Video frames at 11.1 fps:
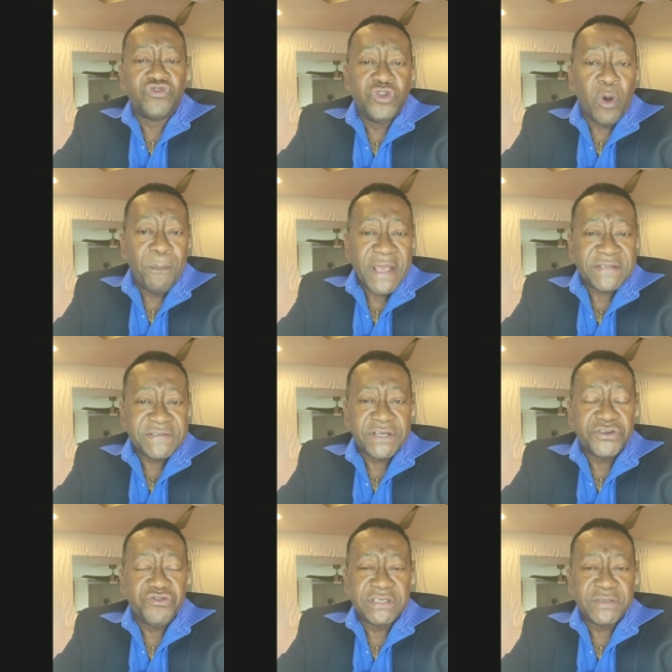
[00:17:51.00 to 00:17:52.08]
domestic
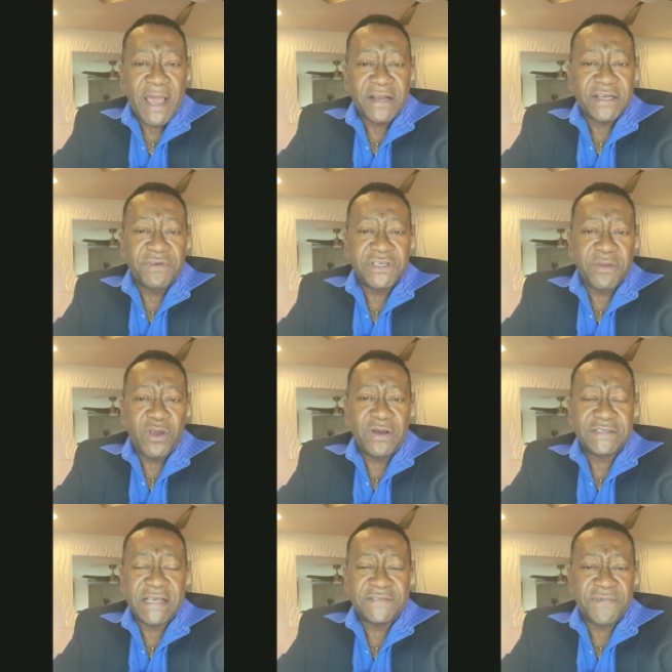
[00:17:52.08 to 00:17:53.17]
tourism activity because
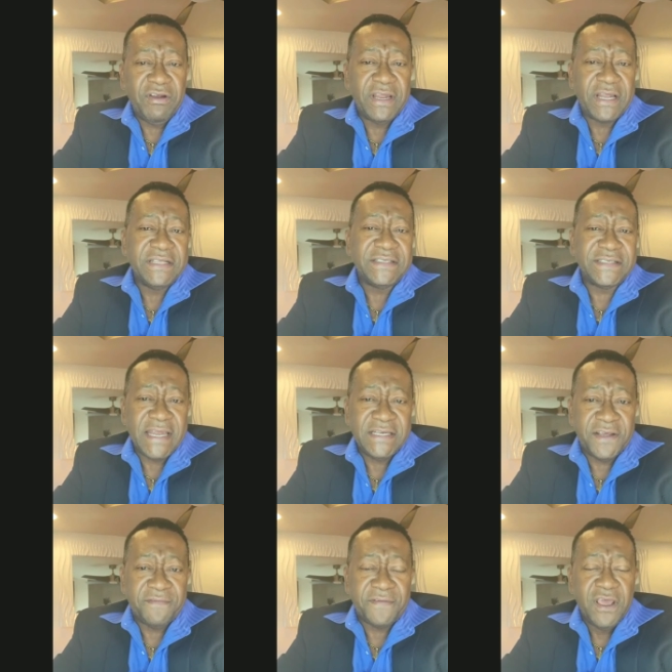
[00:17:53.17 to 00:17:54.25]
there's very little
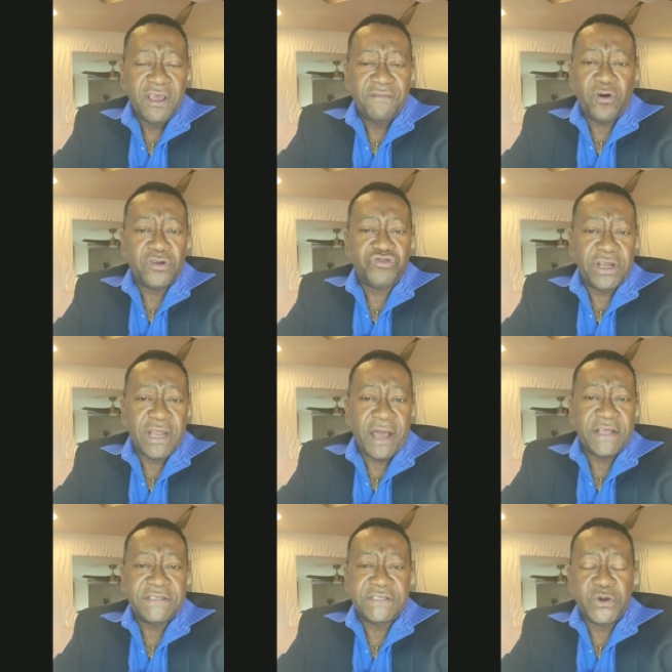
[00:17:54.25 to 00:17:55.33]
incentive for
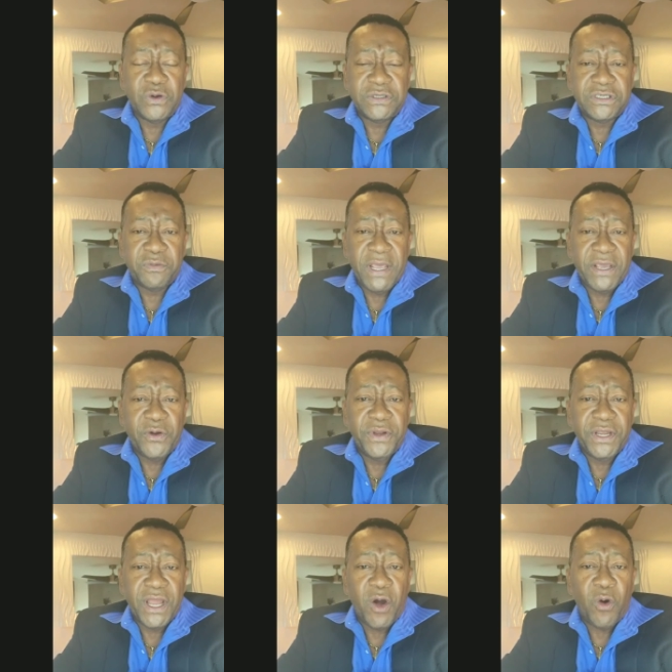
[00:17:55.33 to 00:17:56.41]
Trinidadians to go to Tobago
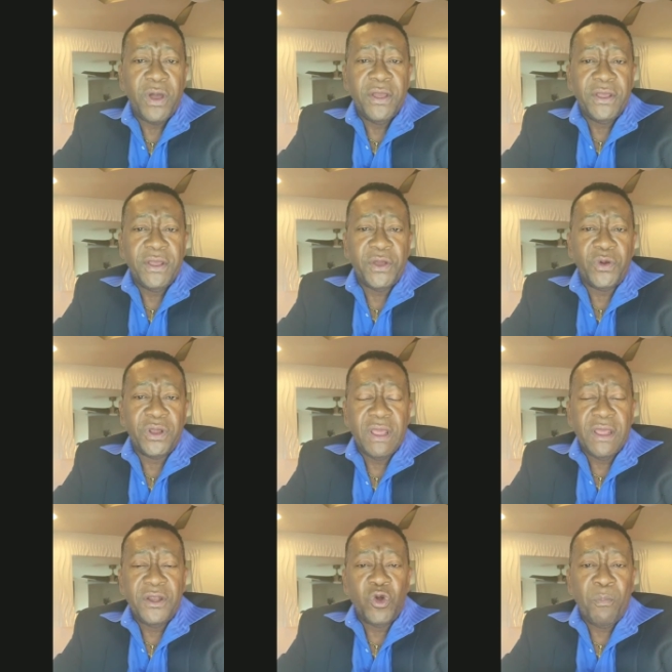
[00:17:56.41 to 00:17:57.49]
now. You know,
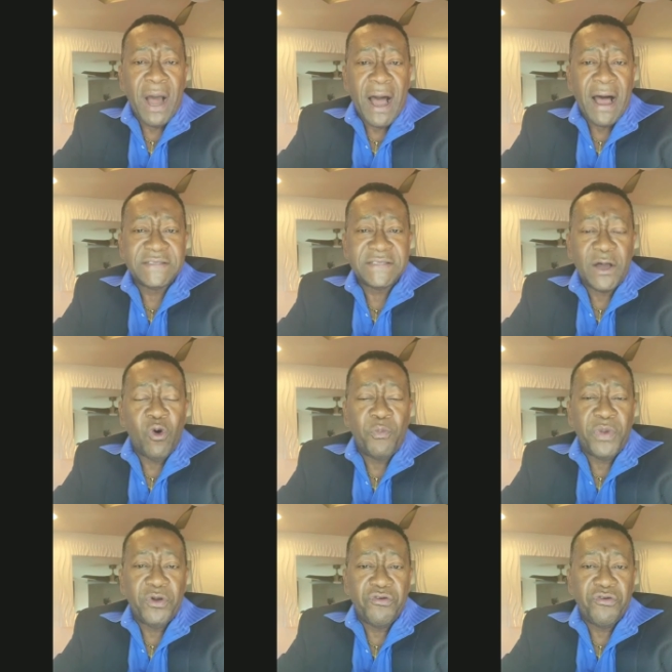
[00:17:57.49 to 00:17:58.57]
no bars are
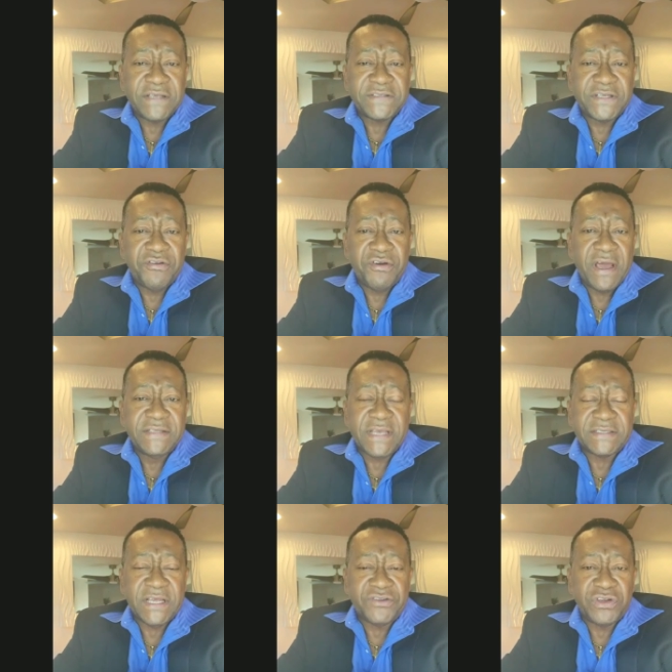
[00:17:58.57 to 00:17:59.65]
open, no restaurants,
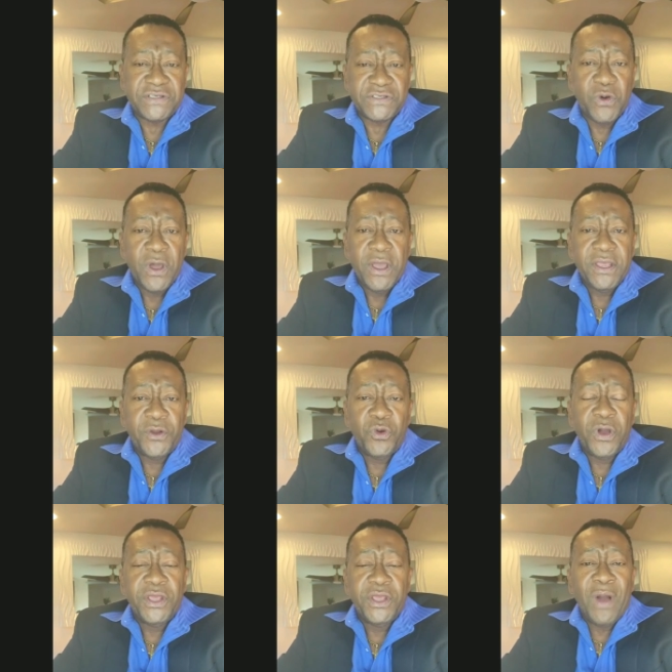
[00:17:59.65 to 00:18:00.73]
etc. So, you know,
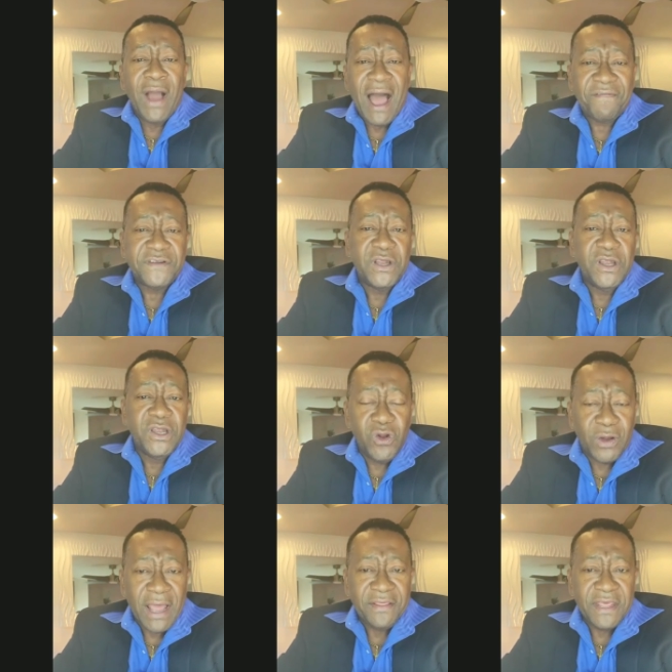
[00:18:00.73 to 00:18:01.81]
you have to
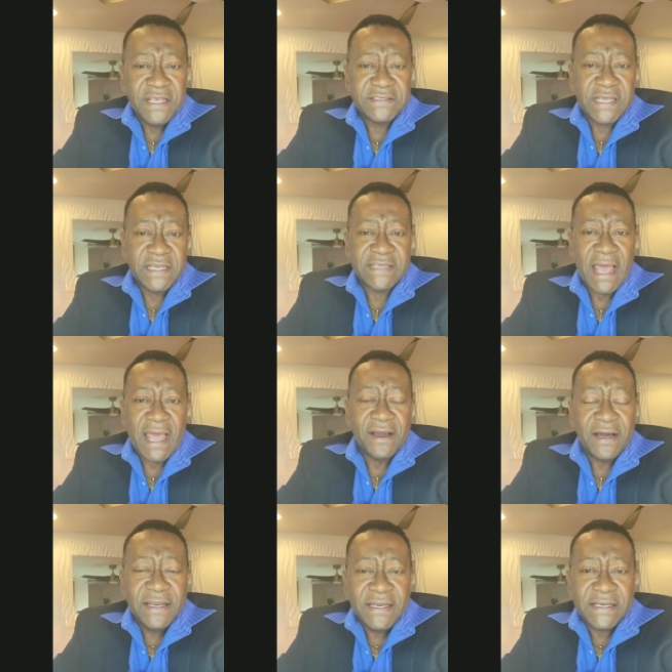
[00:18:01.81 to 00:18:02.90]
look at these things and
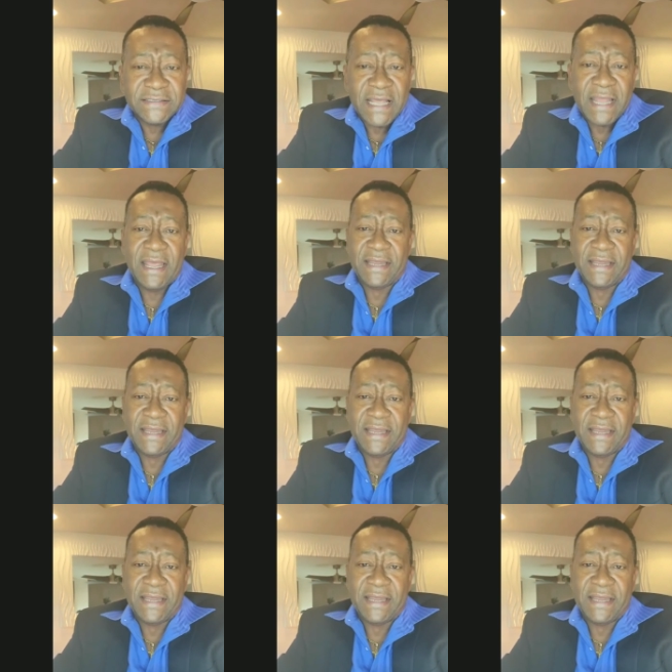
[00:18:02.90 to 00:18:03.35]
understand that